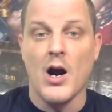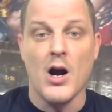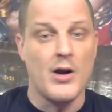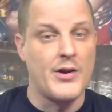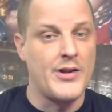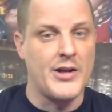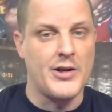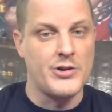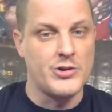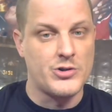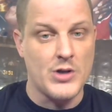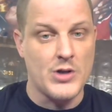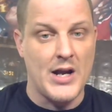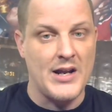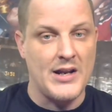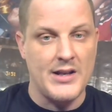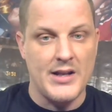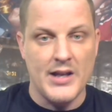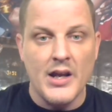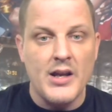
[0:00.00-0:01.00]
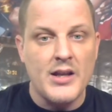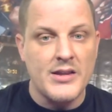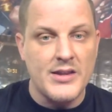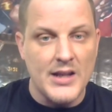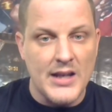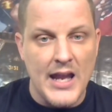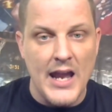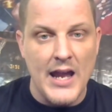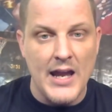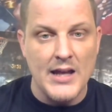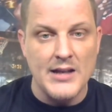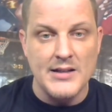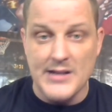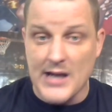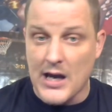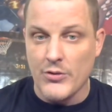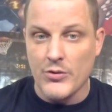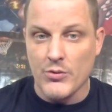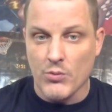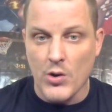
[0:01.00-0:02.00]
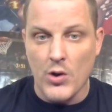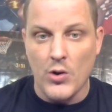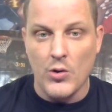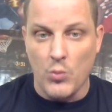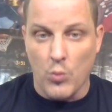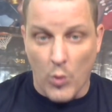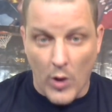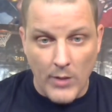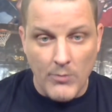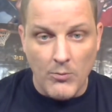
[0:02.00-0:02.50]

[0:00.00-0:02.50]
Are they going to try and kick the can down the road